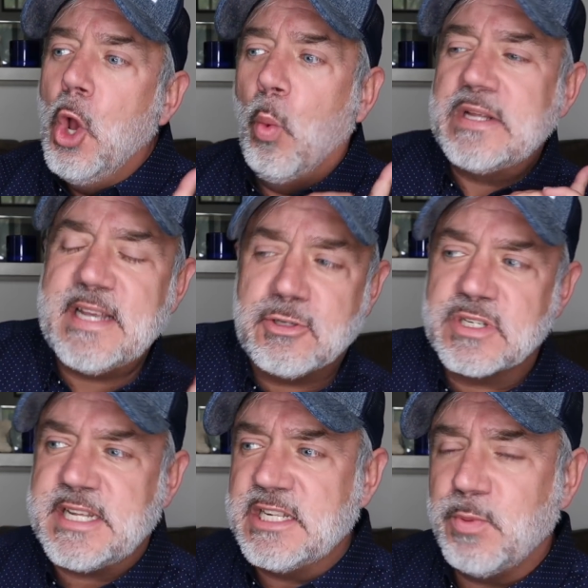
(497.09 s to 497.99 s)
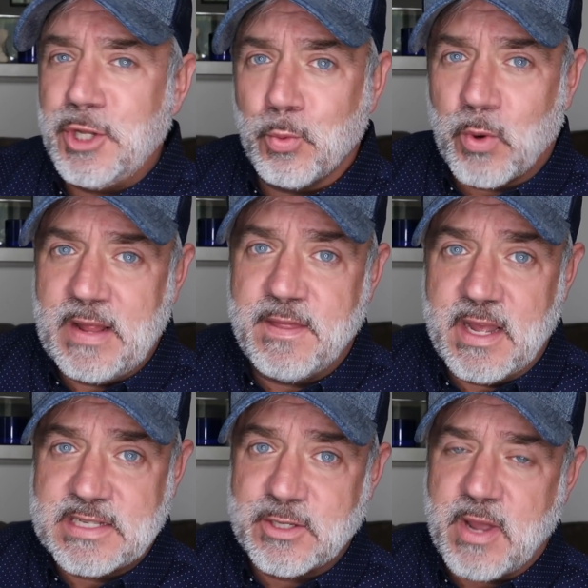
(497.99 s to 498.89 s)
What's interesting is when you read
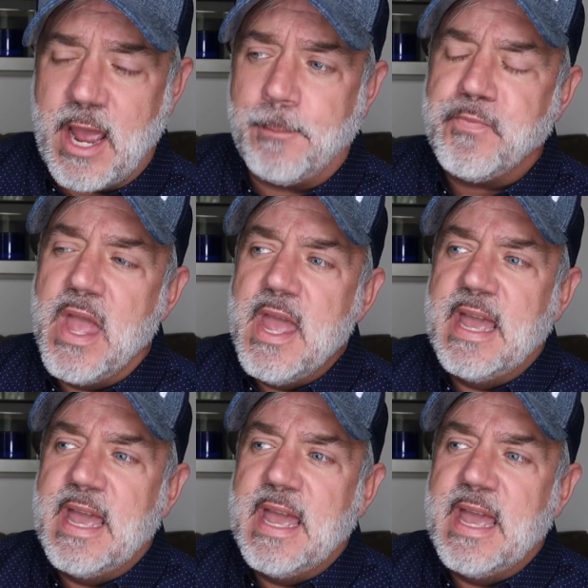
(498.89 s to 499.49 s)
this, okay,